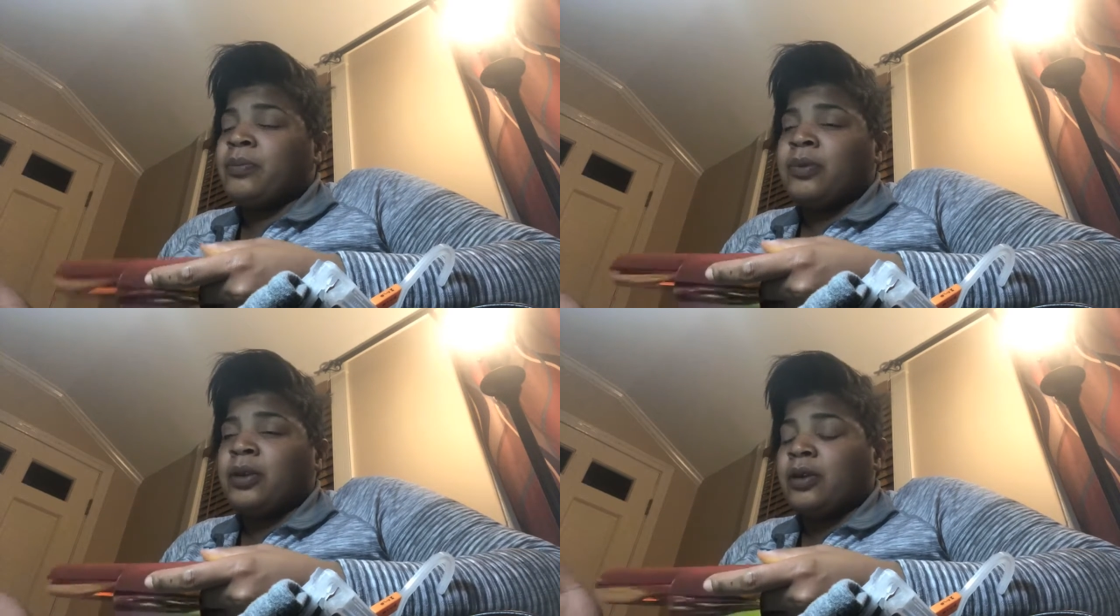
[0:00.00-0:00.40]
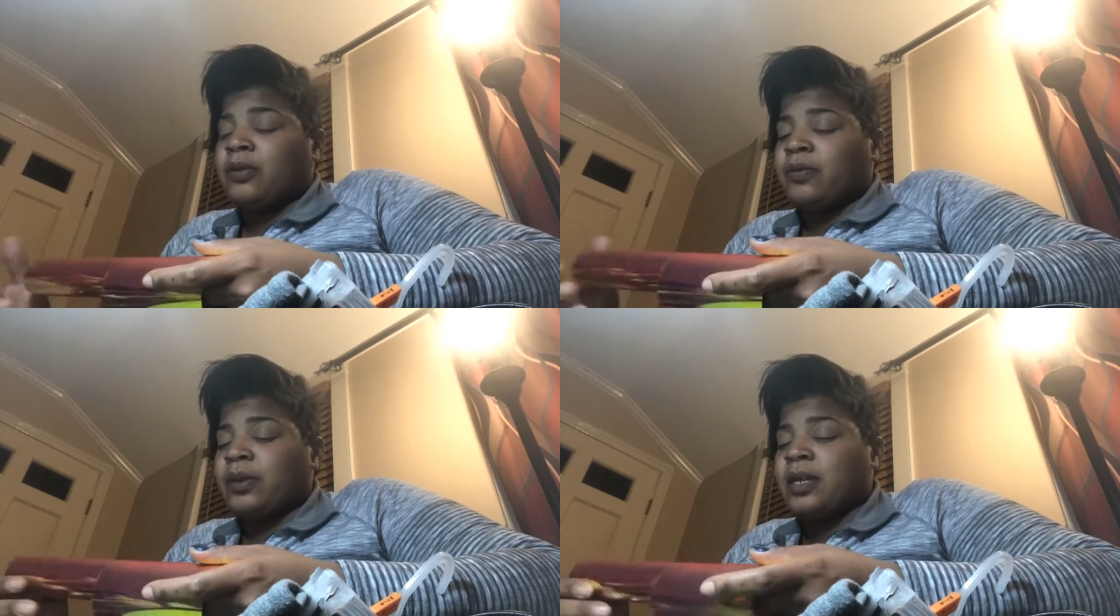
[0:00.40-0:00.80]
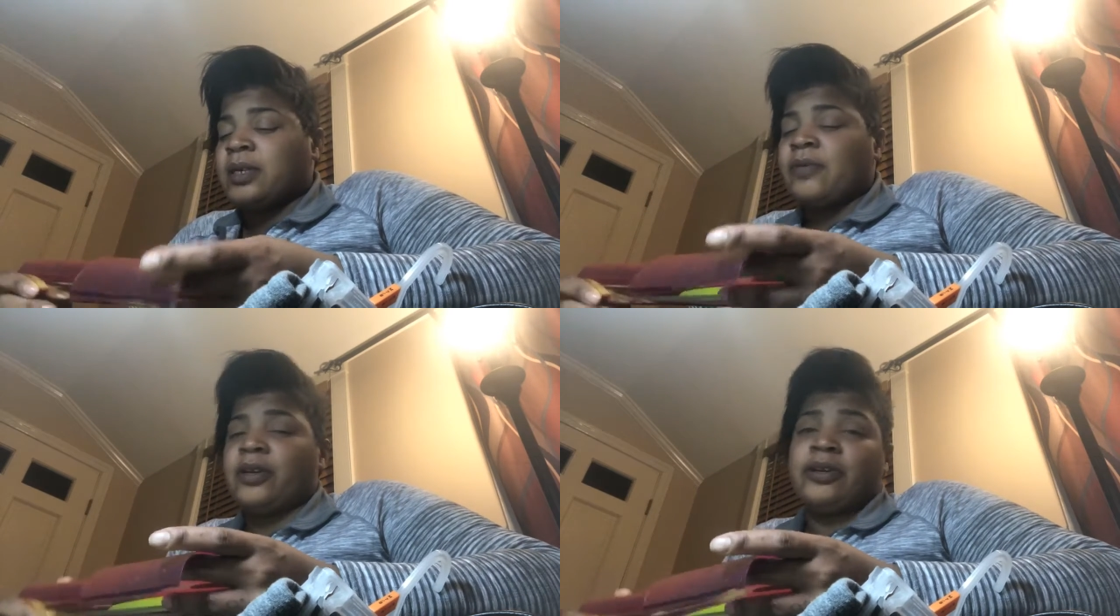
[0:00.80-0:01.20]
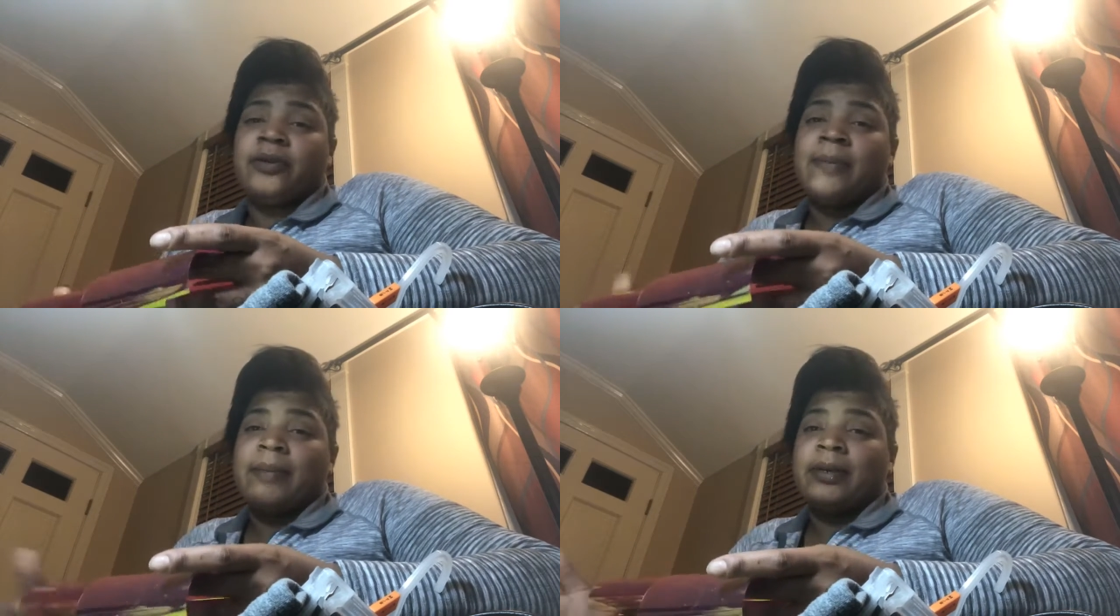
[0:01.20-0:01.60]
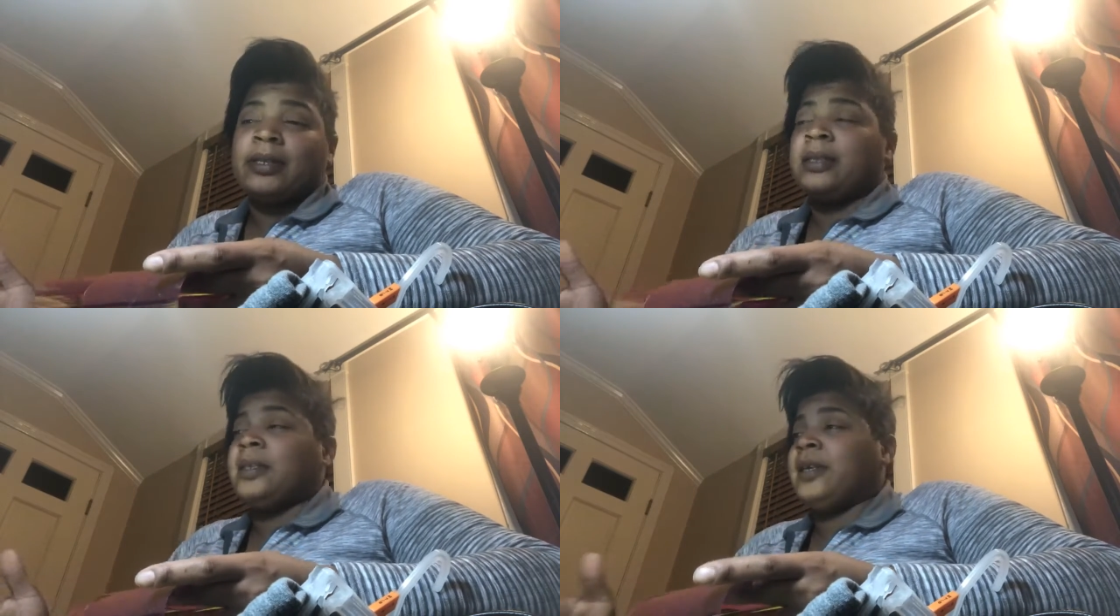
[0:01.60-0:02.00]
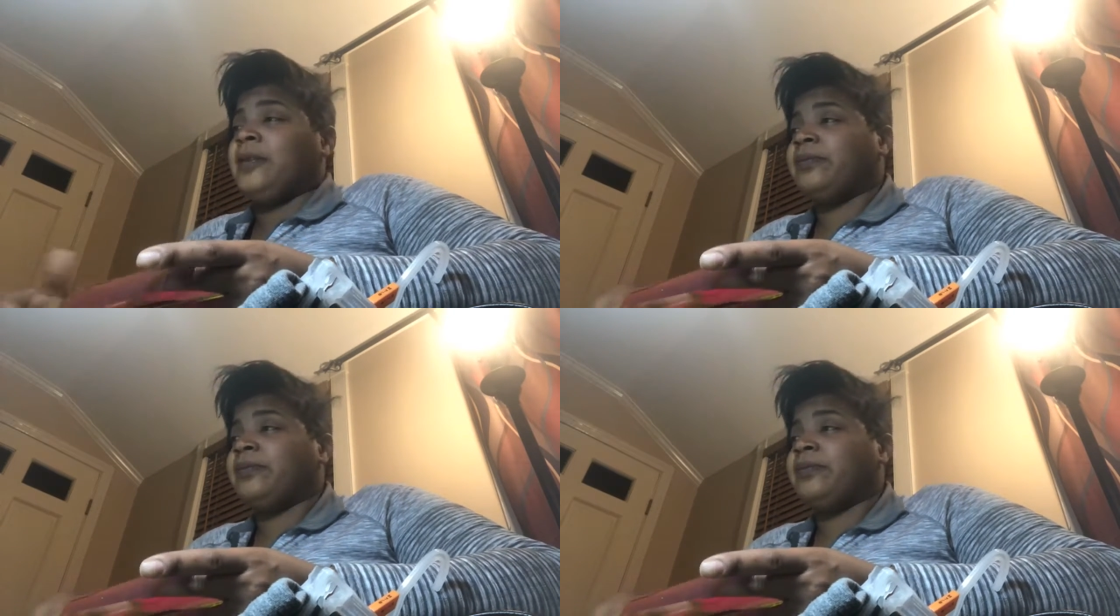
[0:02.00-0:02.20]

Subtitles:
you know, the things I want to do in my business. So